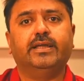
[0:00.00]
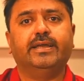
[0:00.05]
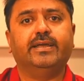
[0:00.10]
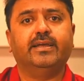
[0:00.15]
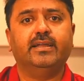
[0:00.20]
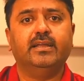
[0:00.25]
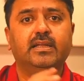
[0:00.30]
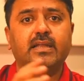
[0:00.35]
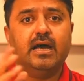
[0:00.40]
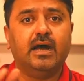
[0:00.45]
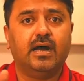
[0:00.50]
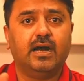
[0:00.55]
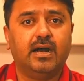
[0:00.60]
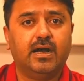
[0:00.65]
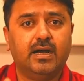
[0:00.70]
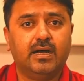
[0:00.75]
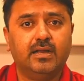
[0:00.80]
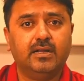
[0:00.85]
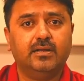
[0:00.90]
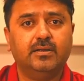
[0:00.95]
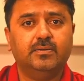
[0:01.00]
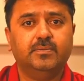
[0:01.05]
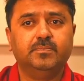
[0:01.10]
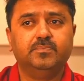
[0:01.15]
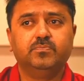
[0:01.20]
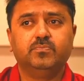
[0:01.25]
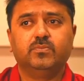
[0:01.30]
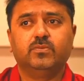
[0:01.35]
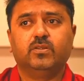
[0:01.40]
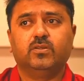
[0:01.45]
take a naan
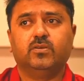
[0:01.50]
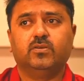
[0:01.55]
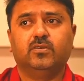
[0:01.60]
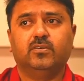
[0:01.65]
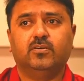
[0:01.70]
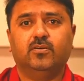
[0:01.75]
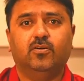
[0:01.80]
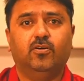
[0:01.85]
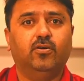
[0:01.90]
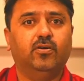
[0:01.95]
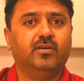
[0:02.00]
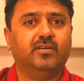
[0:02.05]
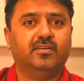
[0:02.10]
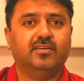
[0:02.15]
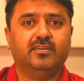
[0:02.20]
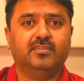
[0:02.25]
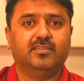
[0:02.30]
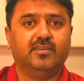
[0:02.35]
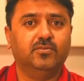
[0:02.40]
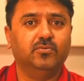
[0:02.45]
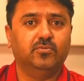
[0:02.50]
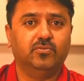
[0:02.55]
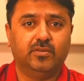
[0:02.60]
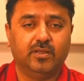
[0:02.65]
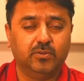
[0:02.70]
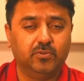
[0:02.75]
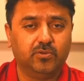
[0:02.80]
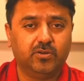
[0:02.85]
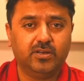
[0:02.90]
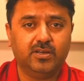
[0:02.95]
or a
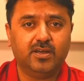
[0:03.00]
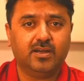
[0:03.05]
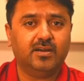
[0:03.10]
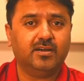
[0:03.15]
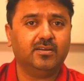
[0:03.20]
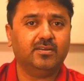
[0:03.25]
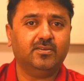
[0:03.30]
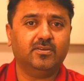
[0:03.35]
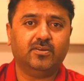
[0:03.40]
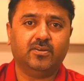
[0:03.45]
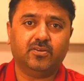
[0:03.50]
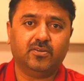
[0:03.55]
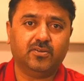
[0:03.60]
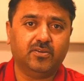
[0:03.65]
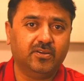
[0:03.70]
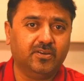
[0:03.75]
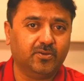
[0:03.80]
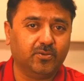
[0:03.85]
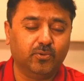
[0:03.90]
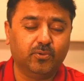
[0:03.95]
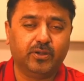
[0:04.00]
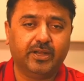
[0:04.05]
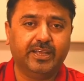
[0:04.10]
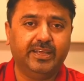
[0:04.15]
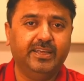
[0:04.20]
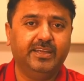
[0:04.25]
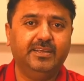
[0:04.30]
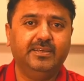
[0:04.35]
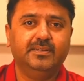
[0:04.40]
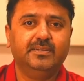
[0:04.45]
tandoori naan,
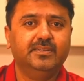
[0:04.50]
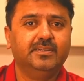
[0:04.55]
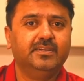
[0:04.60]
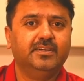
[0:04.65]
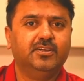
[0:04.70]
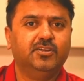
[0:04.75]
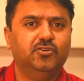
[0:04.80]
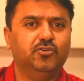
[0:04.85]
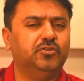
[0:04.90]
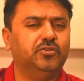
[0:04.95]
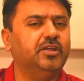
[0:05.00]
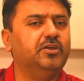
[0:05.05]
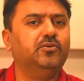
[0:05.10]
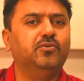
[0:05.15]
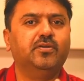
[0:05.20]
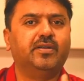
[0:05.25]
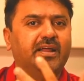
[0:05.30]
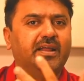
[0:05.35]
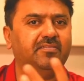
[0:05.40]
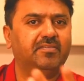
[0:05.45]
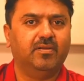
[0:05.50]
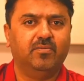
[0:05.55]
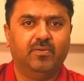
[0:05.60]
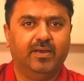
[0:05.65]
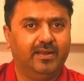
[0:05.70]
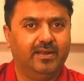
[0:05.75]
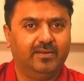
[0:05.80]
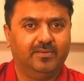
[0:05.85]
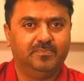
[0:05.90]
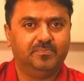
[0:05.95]
roti, they don't travel
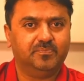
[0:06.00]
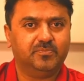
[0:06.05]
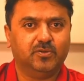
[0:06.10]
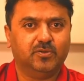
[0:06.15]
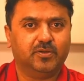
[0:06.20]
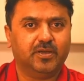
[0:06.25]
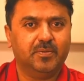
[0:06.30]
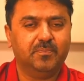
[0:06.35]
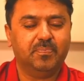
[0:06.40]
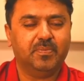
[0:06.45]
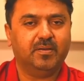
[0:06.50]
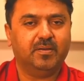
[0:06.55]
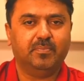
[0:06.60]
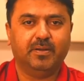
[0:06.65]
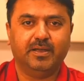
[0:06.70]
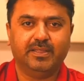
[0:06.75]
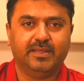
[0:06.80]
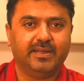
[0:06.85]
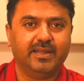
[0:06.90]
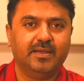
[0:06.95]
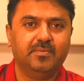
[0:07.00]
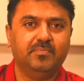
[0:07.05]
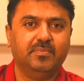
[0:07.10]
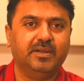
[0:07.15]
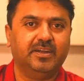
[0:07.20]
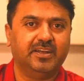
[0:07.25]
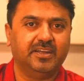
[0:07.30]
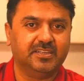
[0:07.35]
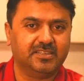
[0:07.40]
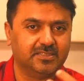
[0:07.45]
well. Okay, by the time
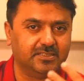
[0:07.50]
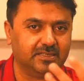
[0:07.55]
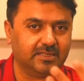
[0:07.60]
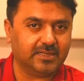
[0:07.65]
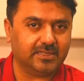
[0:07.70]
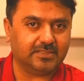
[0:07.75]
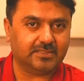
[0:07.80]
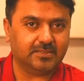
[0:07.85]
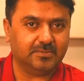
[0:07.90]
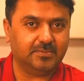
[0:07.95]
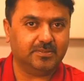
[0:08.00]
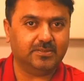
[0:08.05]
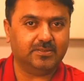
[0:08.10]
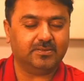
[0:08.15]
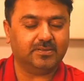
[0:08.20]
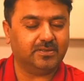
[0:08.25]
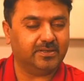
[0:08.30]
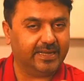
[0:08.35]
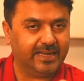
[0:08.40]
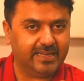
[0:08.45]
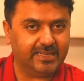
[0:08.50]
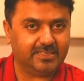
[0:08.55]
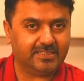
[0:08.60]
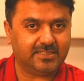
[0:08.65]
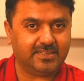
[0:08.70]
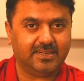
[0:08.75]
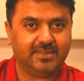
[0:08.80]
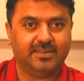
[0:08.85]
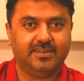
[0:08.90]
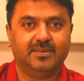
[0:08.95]
it reaches the customer,
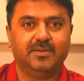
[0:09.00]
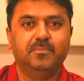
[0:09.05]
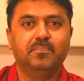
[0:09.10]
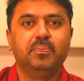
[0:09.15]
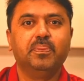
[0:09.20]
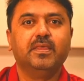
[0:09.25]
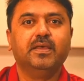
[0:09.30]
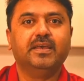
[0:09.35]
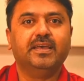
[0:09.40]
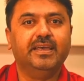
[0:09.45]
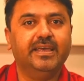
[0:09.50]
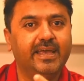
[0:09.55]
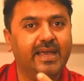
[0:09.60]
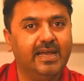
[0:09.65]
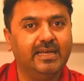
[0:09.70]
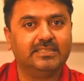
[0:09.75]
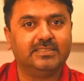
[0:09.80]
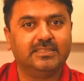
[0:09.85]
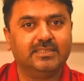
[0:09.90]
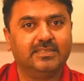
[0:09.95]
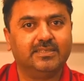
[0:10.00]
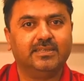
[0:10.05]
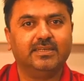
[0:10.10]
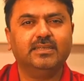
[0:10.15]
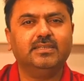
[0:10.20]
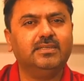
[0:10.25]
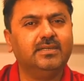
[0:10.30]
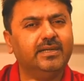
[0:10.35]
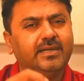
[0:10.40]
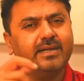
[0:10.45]
guest, and he has
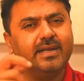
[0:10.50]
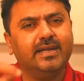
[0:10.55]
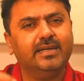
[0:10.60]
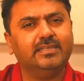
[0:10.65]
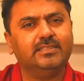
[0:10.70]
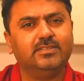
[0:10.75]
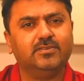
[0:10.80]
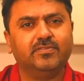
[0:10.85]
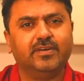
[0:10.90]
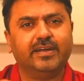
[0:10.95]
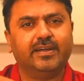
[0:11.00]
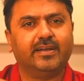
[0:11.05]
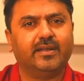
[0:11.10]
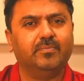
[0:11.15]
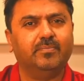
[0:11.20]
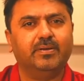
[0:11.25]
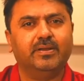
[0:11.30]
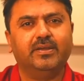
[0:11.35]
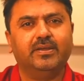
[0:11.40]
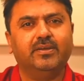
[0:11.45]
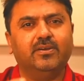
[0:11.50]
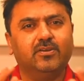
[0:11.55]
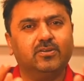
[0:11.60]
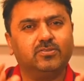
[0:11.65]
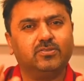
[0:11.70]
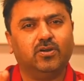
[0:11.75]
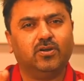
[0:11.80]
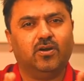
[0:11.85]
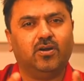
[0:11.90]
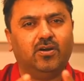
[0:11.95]
it kinds of get rubbery or
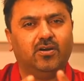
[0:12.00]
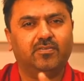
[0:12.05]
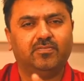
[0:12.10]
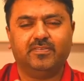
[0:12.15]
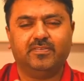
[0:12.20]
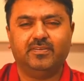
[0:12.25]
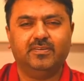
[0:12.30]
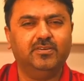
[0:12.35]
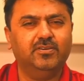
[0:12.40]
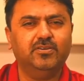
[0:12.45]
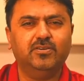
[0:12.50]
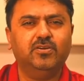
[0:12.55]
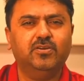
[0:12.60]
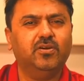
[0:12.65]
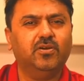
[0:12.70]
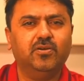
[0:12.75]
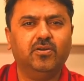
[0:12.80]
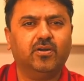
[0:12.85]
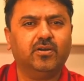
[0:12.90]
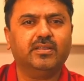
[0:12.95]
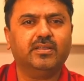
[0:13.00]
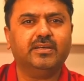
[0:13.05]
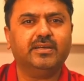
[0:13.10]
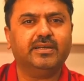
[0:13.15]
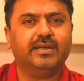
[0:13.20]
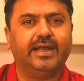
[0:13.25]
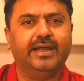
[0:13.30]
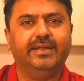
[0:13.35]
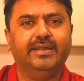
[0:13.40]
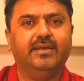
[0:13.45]
soft. Not
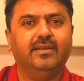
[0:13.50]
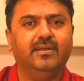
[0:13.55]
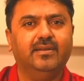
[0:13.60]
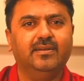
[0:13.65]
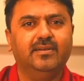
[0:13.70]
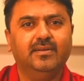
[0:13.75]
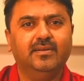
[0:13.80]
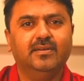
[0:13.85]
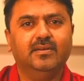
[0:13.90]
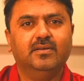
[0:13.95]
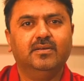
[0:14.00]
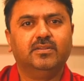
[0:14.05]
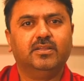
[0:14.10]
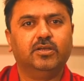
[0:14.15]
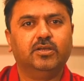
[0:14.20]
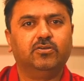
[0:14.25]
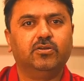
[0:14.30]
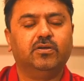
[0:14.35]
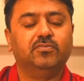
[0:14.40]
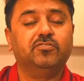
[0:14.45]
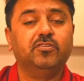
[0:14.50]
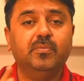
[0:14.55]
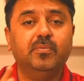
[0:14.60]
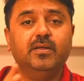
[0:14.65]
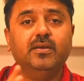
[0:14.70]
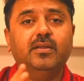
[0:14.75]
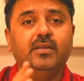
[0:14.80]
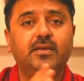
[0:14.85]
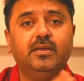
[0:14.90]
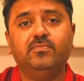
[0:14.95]
the ideal thing to have.
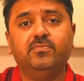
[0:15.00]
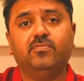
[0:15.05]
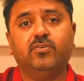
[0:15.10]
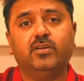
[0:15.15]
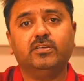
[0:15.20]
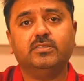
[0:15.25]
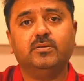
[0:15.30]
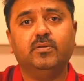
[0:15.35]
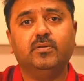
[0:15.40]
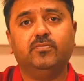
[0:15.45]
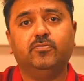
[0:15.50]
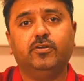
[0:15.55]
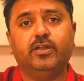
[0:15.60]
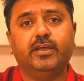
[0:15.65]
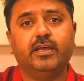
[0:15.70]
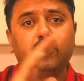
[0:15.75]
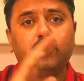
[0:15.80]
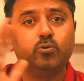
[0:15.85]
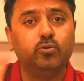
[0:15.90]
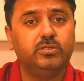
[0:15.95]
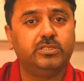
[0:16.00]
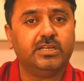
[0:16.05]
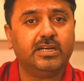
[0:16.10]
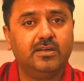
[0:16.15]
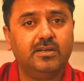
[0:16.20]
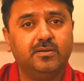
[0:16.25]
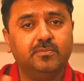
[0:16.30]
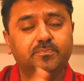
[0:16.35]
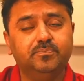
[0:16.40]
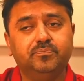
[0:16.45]
Similarly, for example, if you take a
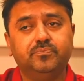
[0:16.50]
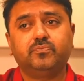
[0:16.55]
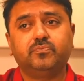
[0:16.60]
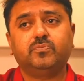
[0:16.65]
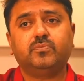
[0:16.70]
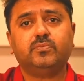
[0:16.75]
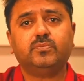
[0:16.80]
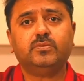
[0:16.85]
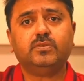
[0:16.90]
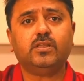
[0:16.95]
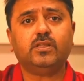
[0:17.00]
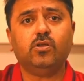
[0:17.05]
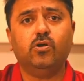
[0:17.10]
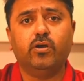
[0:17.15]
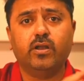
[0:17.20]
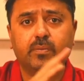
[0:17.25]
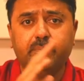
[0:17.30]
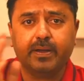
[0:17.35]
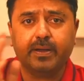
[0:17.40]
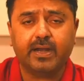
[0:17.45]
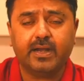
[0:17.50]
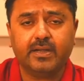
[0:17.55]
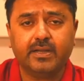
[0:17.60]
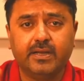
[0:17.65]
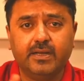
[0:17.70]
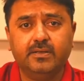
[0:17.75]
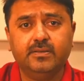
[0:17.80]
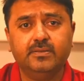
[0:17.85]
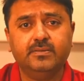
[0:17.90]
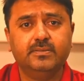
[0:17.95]
kulcha or a
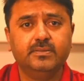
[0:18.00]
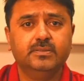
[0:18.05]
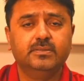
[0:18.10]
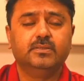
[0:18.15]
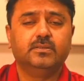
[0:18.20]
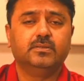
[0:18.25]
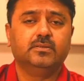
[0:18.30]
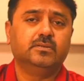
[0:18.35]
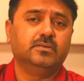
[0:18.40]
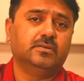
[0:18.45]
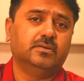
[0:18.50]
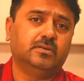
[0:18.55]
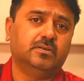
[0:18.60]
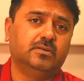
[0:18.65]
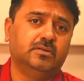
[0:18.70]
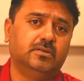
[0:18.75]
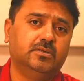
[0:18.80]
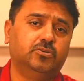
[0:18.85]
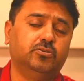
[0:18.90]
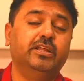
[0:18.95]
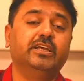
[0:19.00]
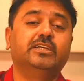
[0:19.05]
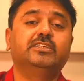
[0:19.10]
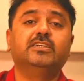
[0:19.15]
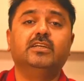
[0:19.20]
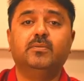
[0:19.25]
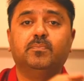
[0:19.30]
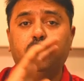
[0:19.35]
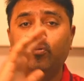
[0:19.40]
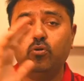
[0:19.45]
paratha, to an
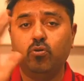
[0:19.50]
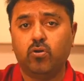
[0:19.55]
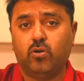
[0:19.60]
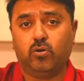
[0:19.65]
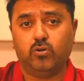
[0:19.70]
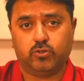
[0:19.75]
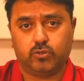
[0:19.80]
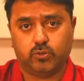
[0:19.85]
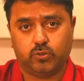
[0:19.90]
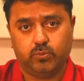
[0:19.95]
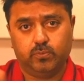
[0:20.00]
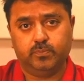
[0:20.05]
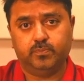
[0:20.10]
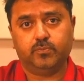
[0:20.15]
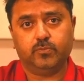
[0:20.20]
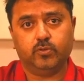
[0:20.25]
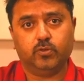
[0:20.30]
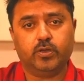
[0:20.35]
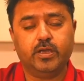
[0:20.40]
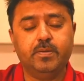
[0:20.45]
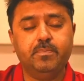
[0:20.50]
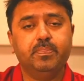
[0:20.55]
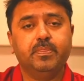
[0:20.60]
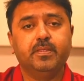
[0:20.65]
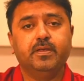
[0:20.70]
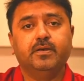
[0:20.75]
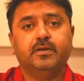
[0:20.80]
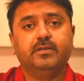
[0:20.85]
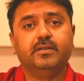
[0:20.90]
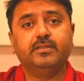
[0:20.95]
extent pulka also. Okay,
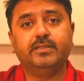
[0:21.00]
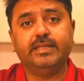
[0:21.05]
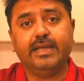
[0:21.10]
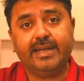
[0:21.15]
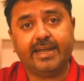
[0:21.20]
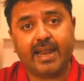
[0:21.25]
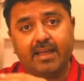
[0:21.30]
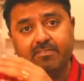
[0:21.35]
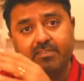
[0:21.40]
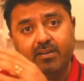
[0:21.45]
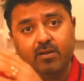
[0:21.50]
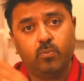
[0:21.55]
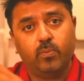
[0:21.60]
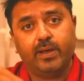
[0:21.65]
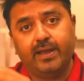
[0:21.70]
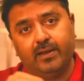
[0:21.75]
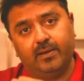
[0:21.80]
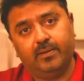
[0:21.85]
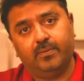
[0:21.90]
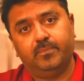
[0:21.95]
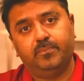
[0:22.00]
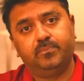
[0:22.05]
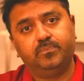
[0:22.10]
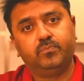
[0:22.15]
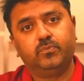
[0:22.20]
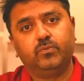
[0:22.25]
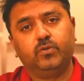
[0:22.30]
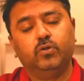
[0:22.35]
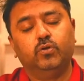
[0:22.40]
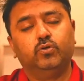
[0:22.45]
now they travel well.
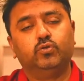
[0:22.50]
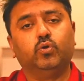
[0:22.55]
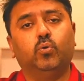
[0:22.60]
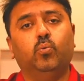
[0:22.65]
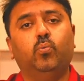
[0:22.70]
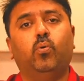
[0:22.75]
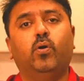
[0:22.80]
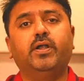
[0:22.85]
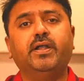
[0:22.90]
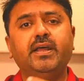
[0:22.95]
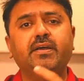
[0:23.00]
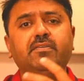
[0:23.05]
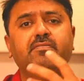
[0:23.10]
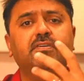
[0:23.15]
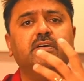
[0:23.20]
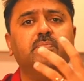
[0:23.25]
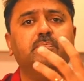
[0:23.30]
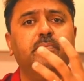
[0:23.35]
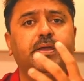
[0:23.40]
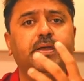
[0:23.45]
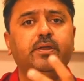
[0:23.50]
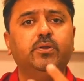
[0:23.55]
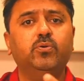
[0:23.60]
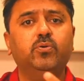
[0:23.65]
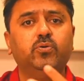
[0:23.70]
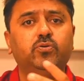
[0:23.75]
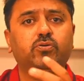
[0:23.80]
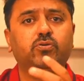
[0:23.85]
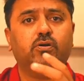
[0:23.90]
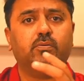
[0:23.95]
So whatever
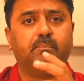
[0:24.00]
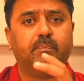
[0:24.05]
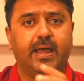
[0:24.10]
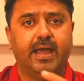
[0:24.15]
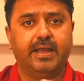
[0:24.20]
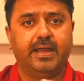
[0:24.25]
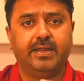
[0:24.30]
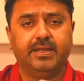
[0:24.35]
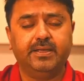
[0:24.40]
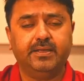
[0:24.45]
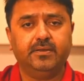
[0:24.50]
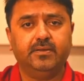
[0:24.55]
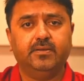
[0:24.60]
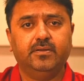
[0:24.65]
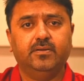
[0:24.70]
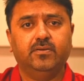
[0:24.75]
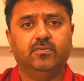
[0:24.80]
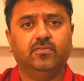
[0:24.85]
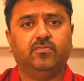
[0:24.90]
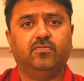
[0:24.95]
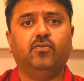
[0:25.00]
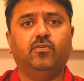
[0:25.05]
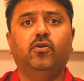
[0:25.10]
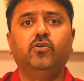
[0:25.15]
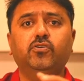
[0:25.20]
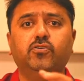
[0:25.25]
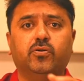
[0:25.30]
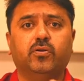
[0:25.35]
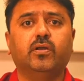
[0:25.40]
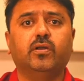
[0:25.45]
menu you are planning
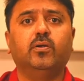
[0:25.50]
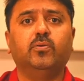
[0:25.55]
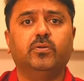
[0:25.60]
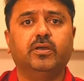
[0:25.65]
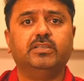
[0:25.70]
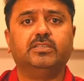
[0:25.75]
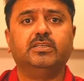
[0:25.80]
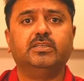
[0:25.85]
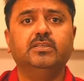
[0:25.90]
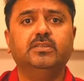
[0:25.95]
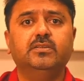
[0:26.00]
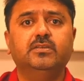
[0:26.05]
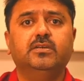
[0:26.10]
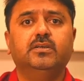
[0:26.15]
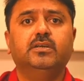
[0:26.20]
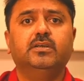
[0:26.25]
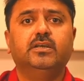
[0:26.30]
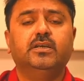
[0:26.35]
for your cloud kitchen,